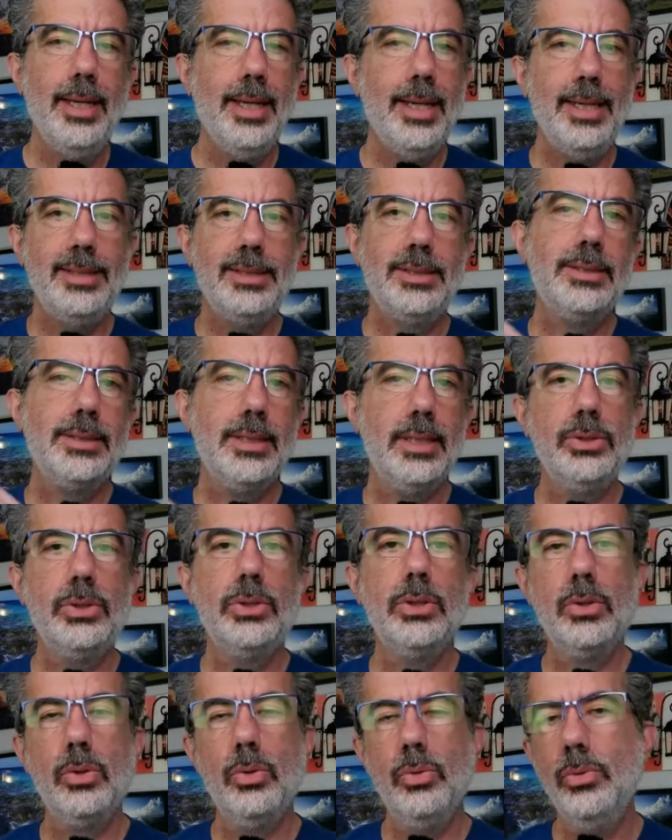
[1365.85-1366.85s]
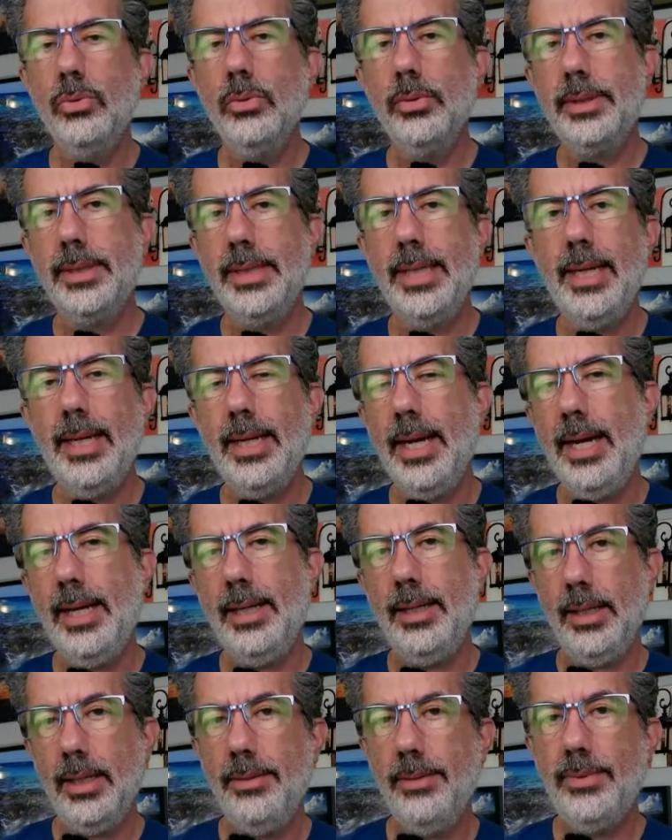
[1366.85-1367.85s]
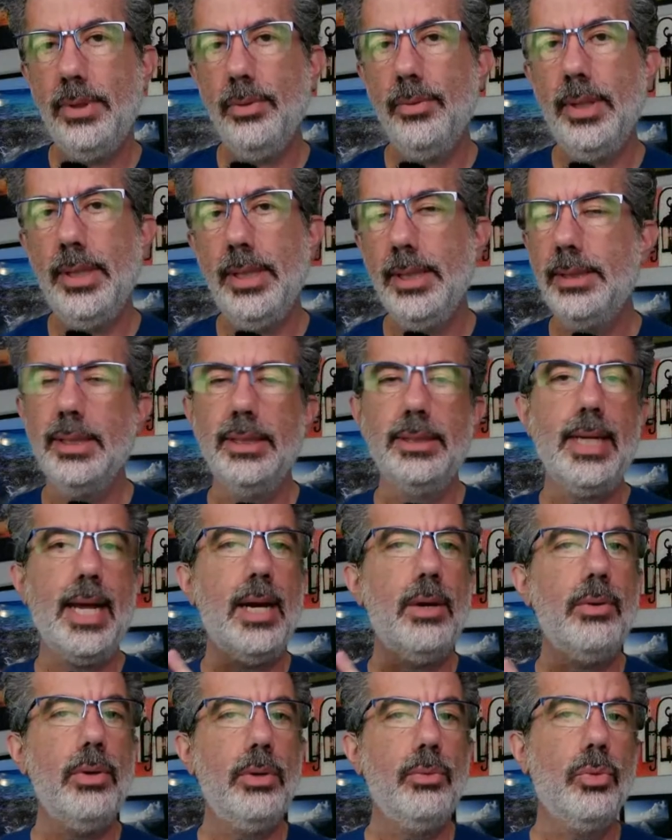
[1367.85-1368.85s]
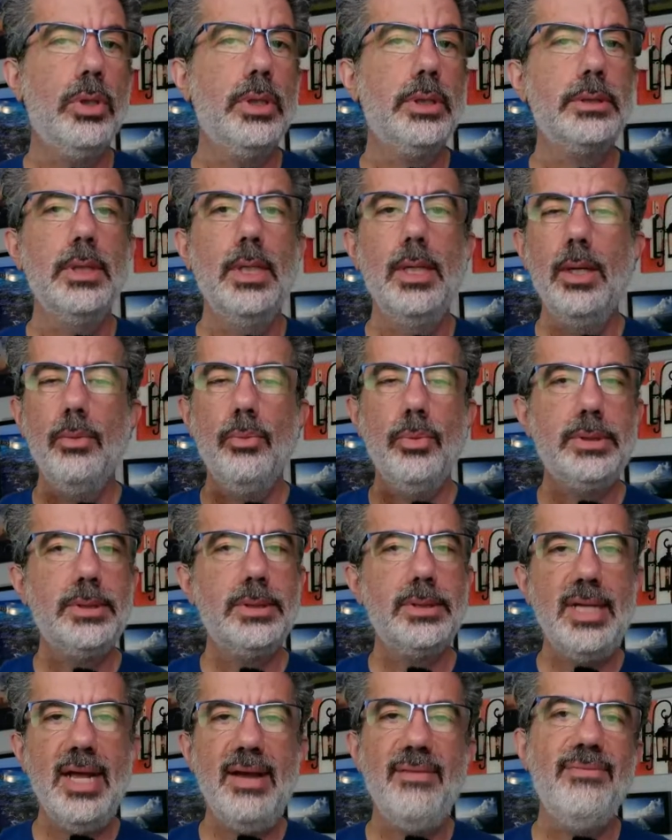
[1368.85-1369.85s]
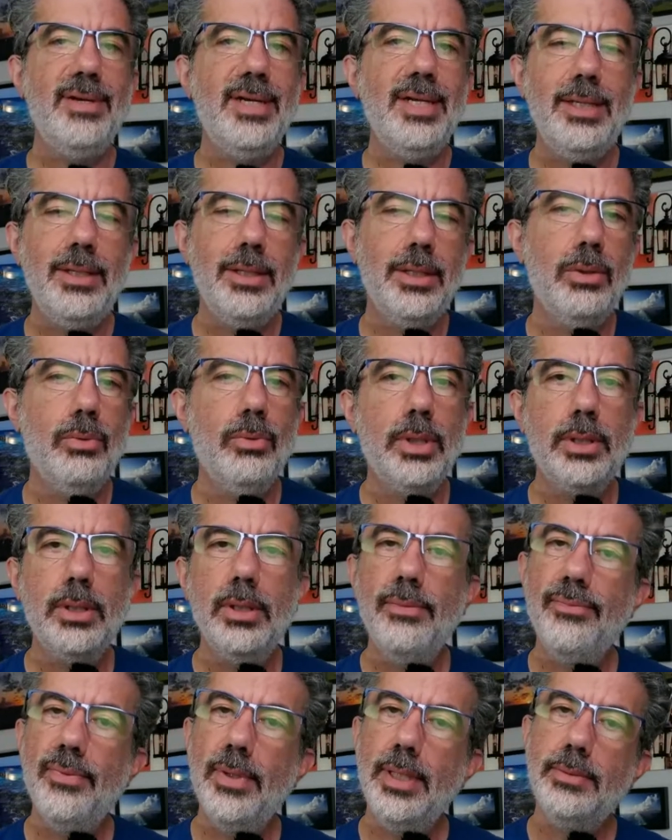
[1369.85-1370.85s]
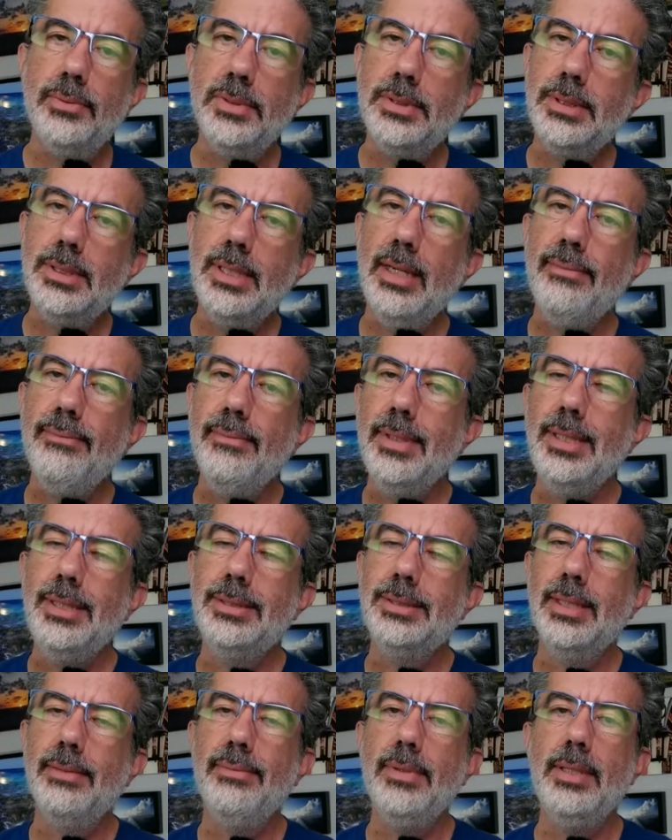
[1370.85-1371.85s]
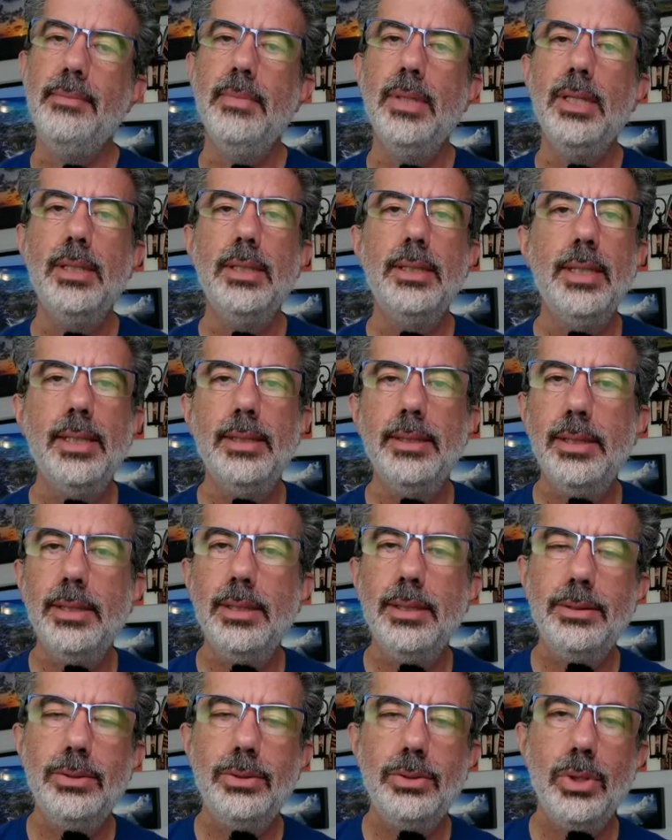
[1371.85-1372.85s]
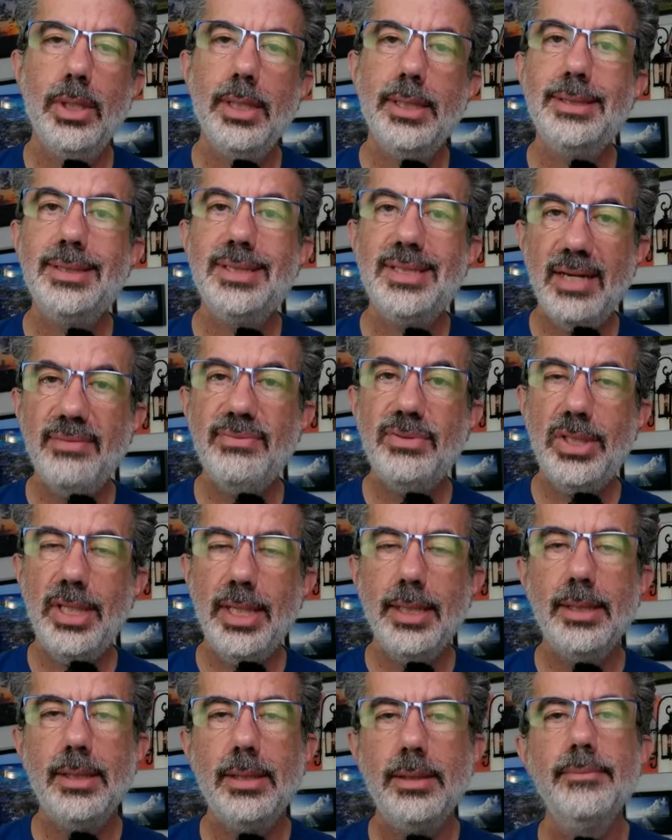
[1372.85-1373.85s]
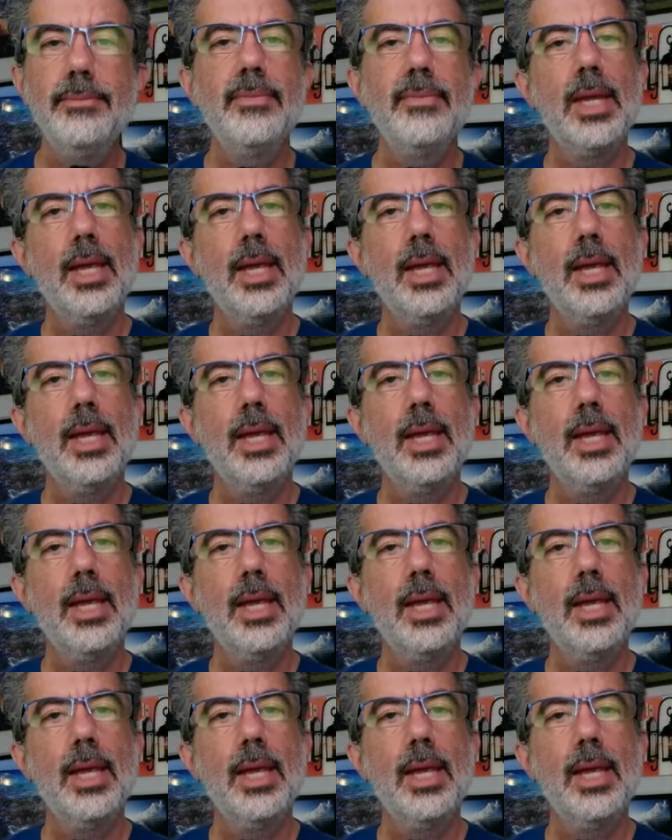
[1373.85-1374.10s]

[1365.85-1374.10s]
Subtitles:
It's such a cool thing. I love doing it. It's how it worked with Stephanie. You know, we're good friends with Stephanie Mullen on the Sean and Steph channel,